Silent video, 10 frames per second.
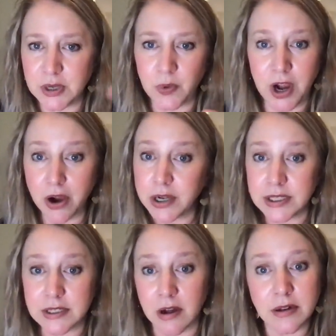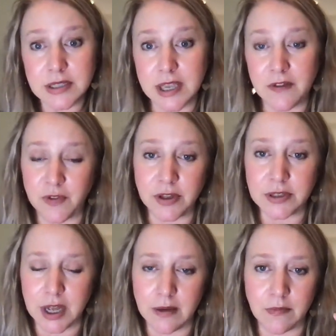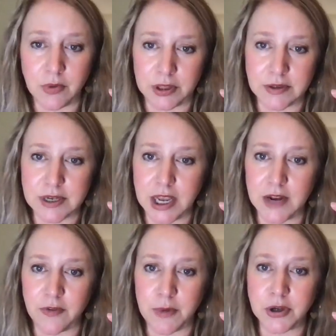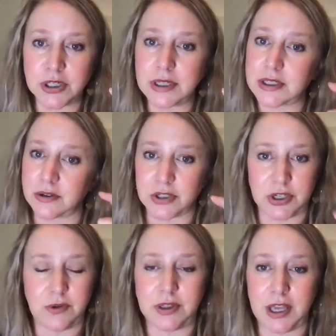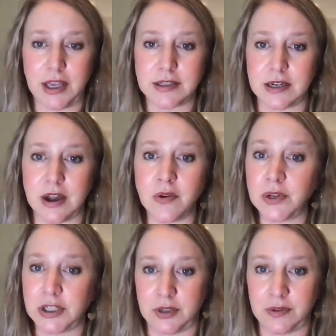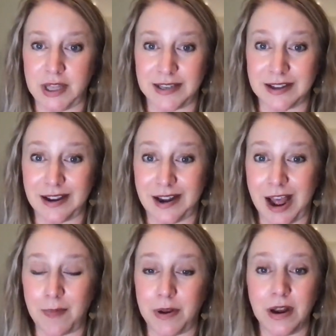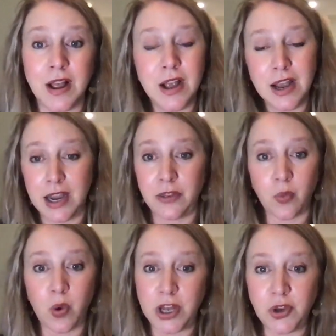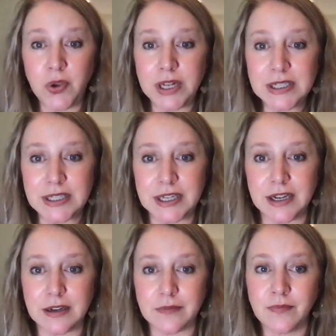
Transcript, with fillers: and when our gestalts get filled up with those negative emotions there's two things and only two things that can happen either one you get sick